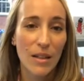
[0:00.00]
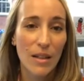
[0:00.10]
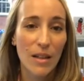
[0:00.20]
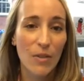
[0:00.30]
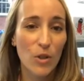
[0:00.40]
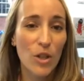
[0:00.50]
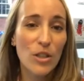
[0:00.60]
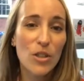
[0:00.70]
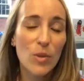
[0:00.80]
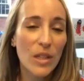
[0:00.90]
if you
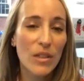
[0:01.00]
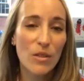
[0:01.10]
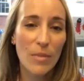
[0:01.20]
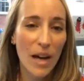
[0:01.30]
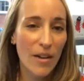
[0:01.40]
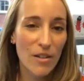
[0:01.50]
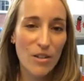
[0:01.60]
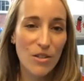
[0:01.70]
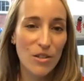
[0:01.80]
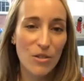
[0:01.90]
couldn't do it in your
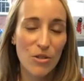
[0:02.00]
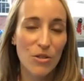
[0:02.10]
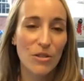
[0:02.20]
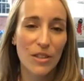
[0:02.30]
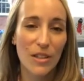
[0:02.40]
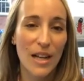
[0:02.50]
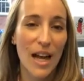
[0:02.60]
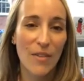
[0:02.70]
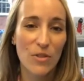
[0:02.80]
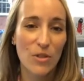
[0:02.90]
marriage, you're certainly going to
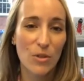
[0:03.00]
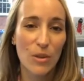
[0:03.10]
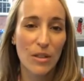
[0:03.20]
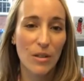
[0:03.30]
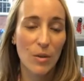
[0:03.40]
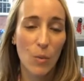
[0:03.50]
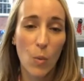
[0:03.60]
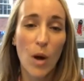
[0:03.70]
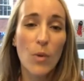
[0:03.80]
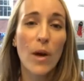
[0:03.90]
have to do it
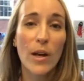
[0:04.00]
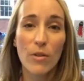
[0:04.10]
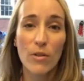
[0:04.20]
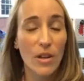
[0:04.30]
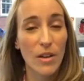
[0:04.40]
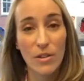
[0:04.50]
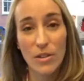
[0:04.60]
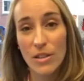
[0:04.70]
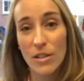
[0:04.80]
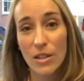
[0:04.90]
one way or the other,
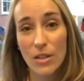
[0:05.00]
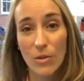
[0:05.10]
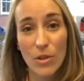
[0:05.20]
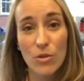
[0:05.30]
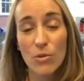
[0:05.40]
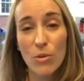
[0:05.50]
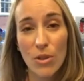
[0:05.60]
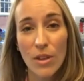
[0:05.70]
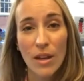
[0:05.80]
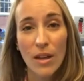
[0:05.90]
because, you know, the truth,
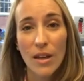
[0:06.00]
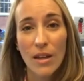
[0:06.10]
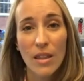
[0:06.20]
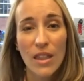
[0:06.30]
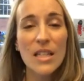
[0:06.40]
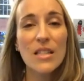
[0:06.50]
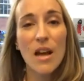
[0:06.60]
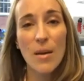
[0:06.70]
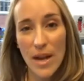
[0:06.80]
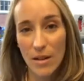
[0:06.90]
things
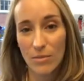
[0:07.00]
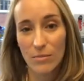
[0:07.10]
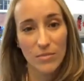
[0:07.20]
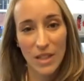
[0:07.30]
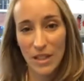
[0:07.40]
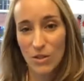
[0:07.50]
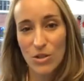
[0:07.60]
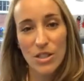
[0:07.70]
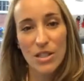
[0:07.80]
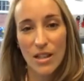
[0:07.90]
come out, like you
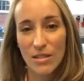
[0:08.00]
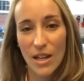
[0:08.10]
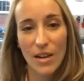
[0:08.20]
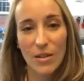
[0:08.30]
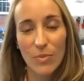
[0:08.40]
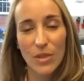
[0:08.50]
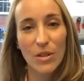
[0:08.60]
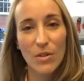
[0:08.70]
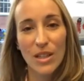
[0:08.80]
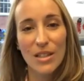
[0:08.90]
just said, Tara, you know,
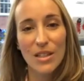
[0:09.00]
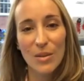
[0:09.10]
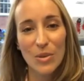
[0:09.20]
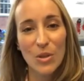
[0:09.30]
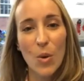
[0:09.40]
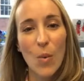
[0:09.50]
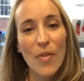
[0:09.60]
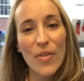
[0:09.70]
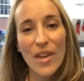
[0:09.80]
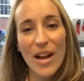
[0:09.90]
things that you don't
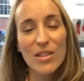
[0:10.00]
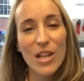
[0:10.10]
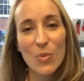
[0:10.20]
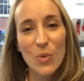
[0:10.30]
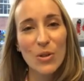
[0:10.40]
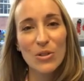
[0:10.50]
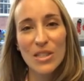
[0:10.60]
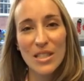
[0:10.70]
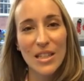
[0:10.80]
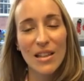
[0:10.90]
want the outside world to
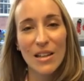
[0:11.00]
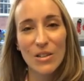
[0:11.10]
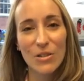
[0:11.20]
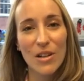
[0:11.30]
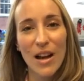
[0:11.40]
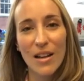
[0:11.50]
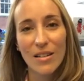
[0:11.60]
see, that you're not,